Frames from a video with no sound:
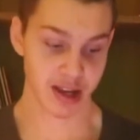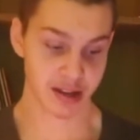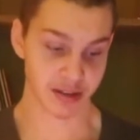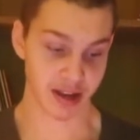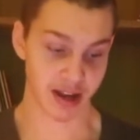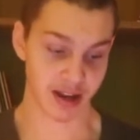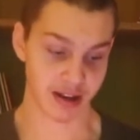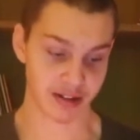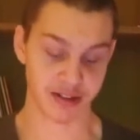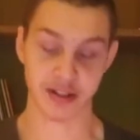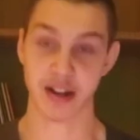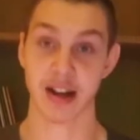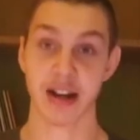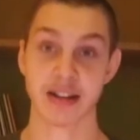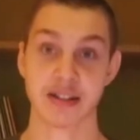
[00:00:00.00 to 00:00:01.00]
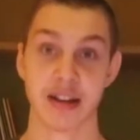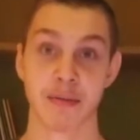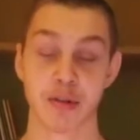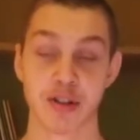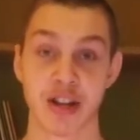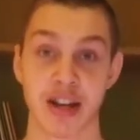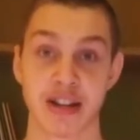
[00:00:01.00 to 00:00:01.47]
that denies and
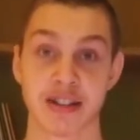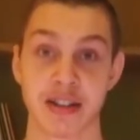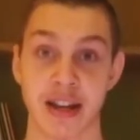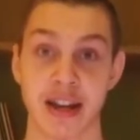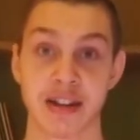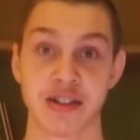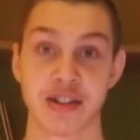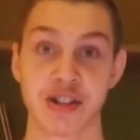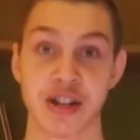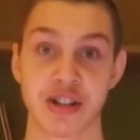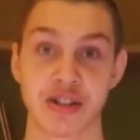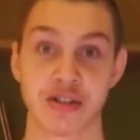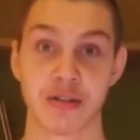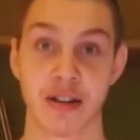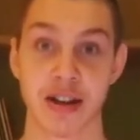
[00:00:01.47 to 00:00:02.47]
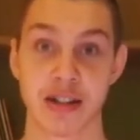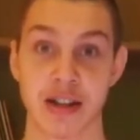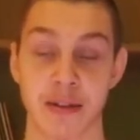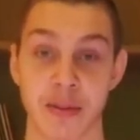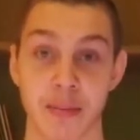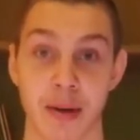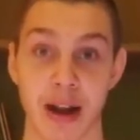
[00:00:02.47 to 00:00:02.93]
rejects and hates the Jesus Christ
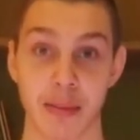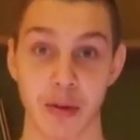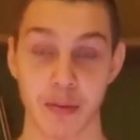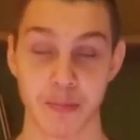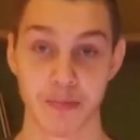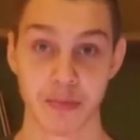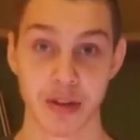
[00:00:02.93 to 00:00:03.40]
of the Bible.